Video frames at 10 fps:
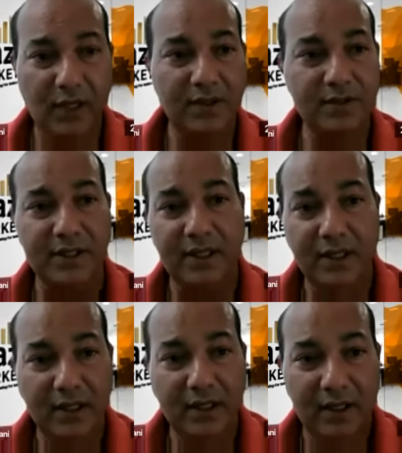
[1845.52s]
You
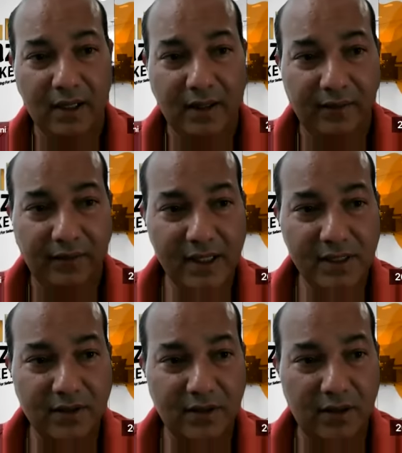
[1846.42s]
see,
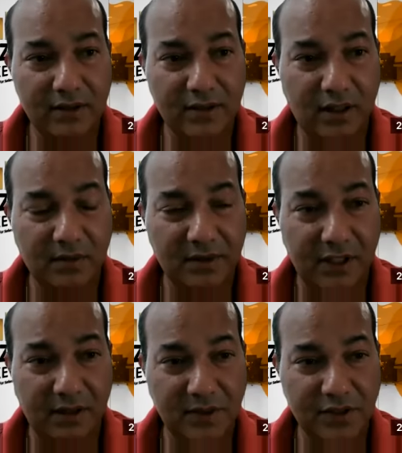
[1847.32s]
these are all Tommy
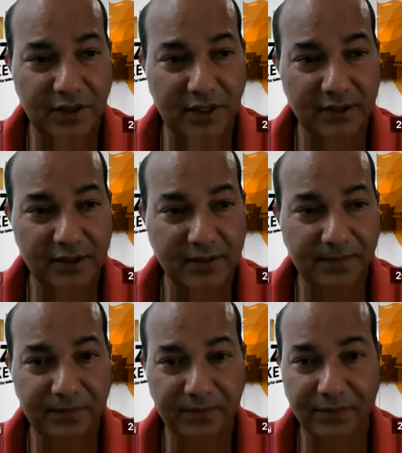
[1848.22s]
Bahama chairs.
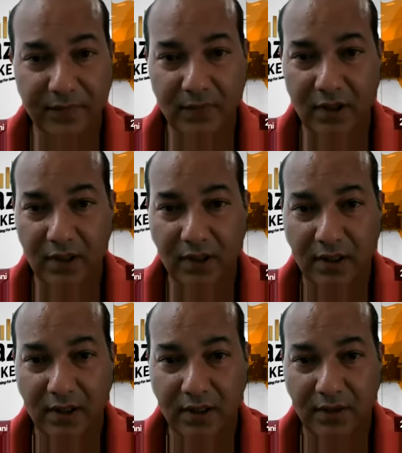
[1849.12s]

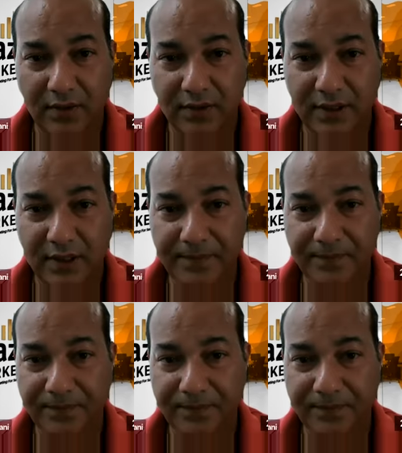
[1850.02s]
See,